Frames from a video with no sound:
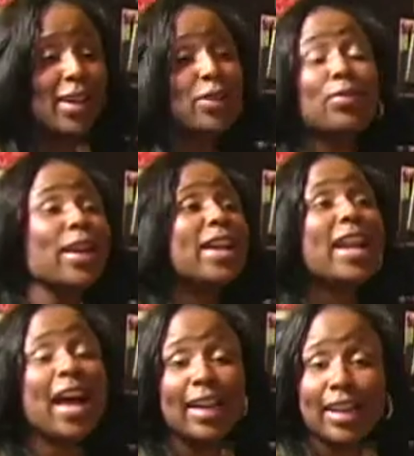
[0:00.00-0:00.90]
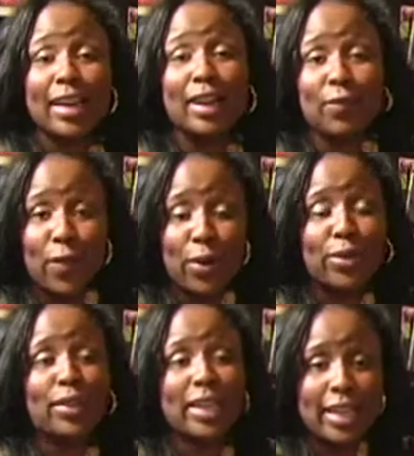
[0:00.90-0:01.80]
You cannot get any
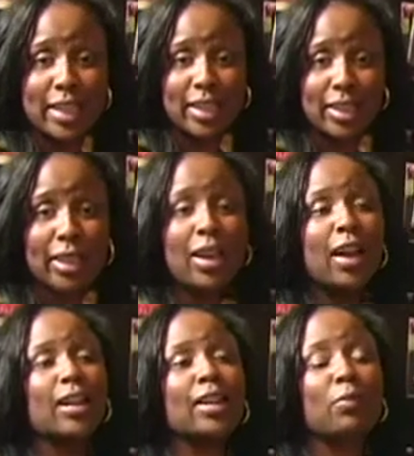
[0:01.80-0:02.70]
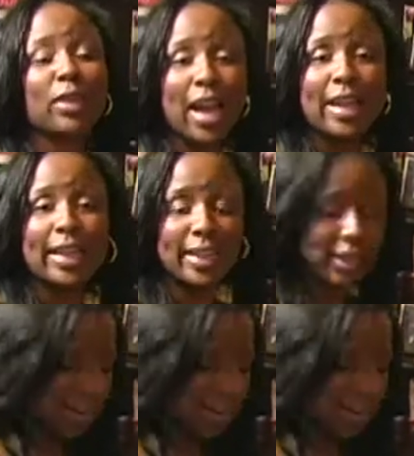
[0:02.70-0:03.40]
further east without hitting the